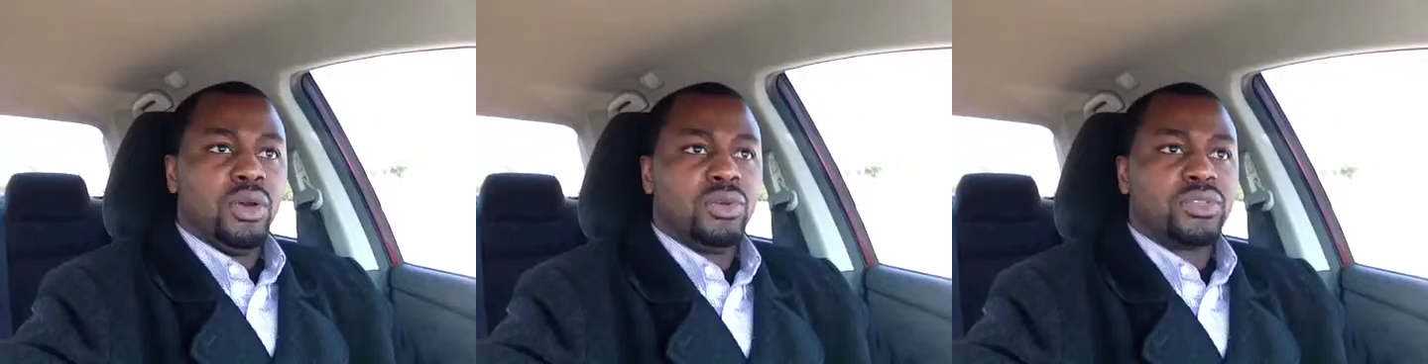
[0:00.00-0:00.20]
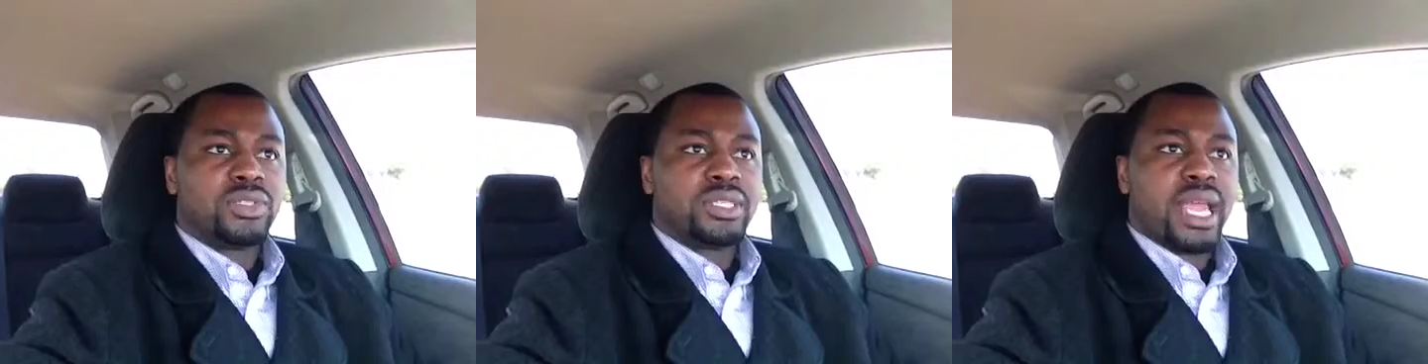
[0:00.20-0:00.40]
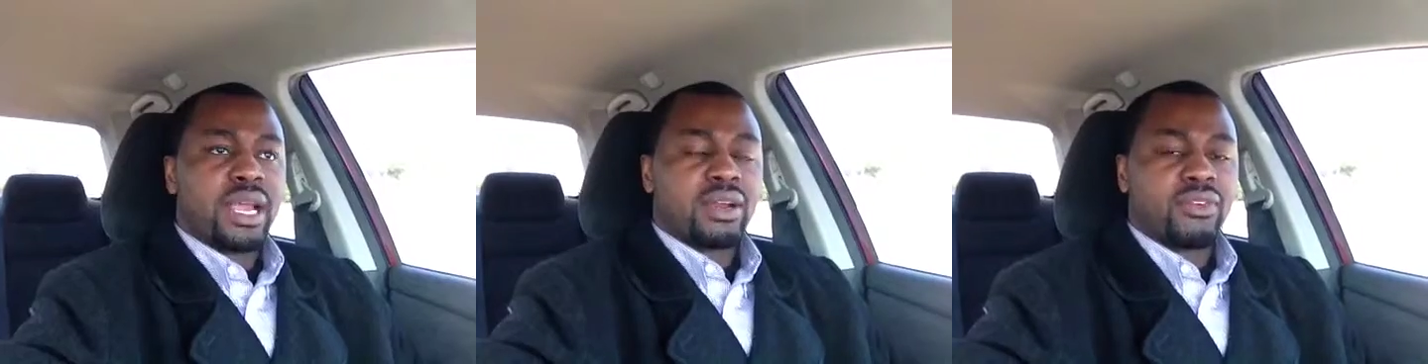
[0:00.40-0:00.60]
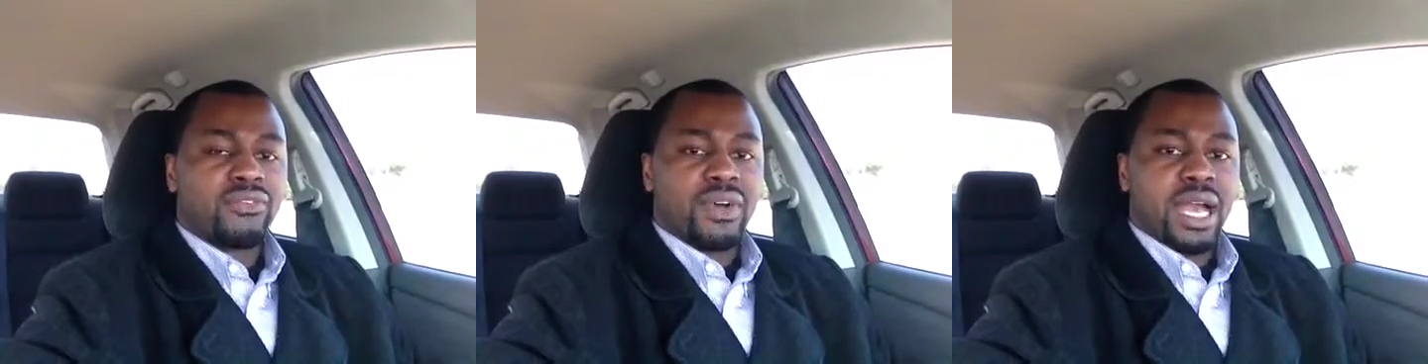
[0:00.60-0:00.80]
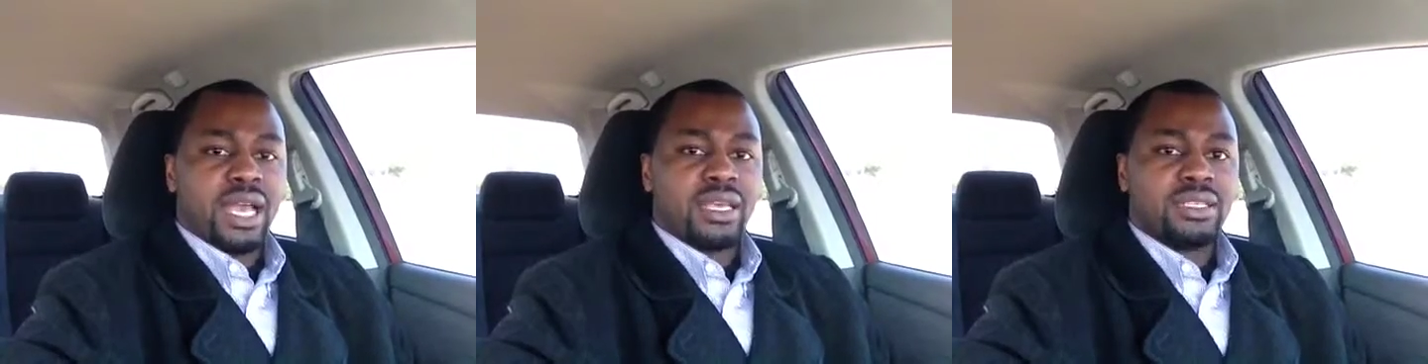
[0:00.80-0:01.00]

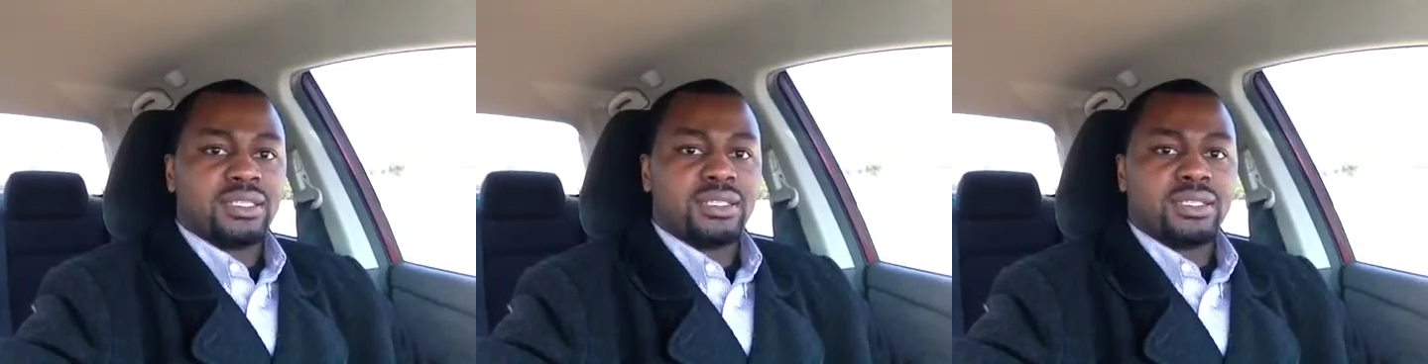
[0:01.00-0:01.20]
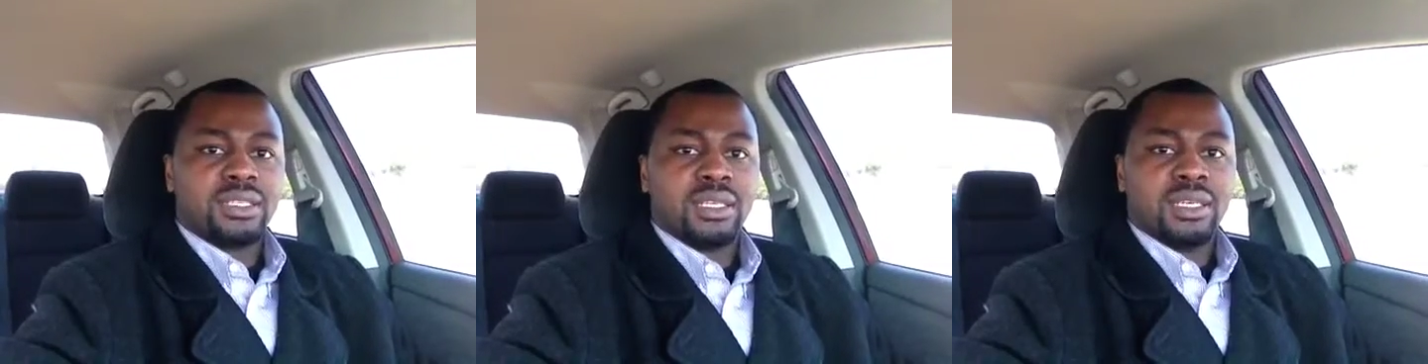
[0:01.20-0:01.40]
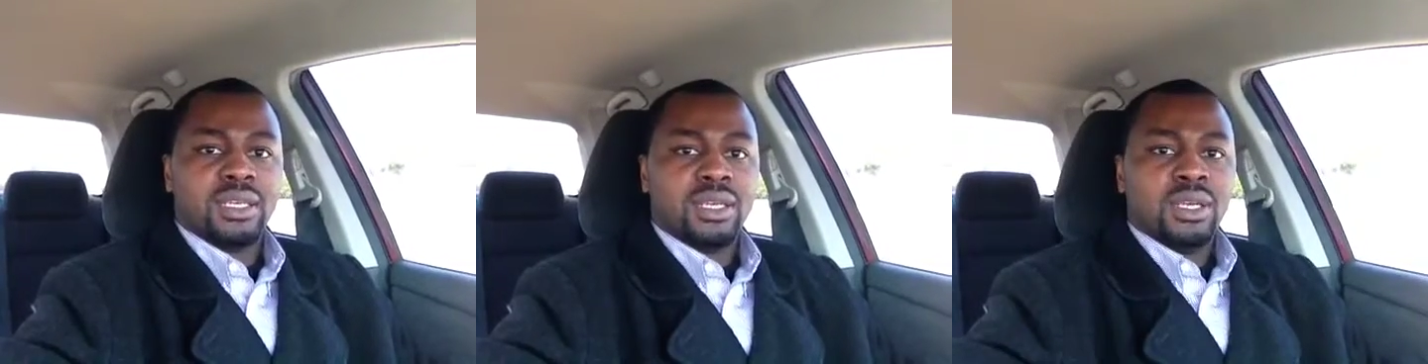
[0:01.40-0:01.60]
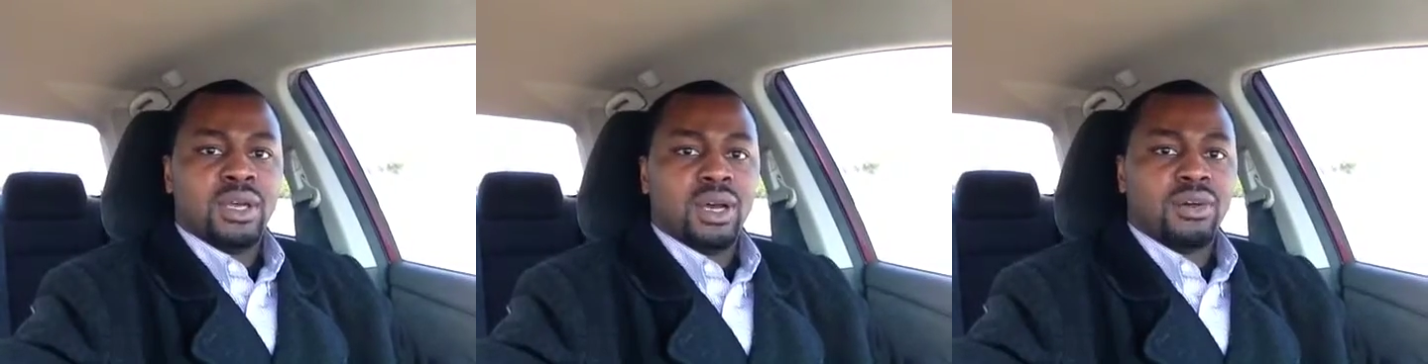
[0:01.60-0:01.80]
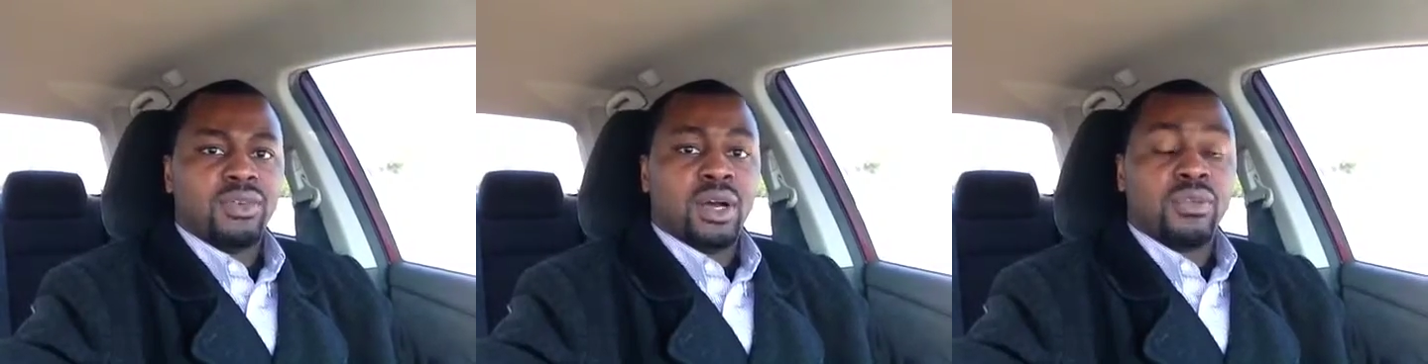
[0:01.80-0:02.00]
sacrifice
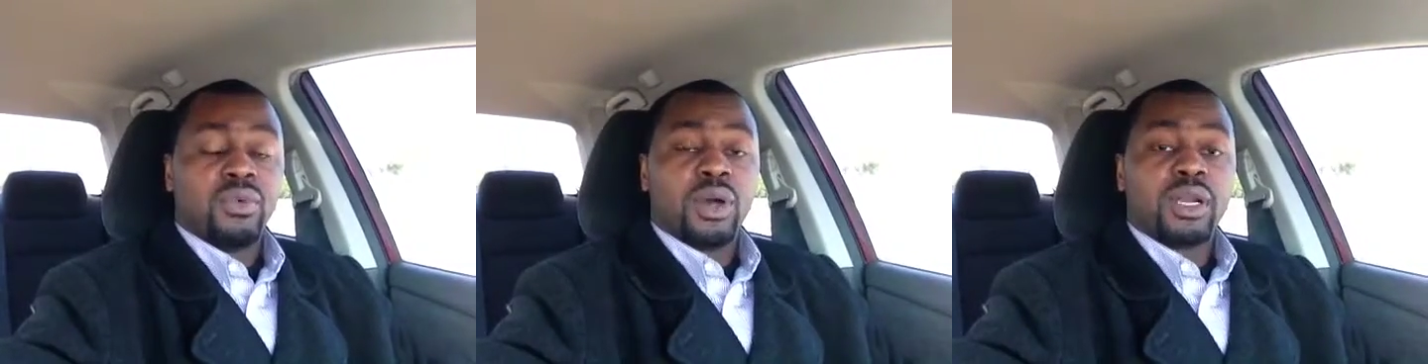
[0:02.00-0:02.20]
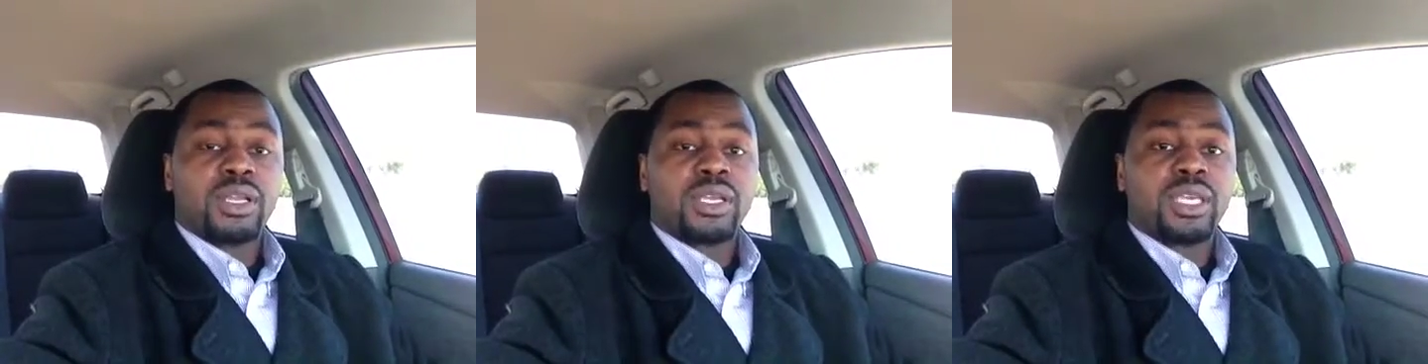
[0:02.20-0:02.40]
of what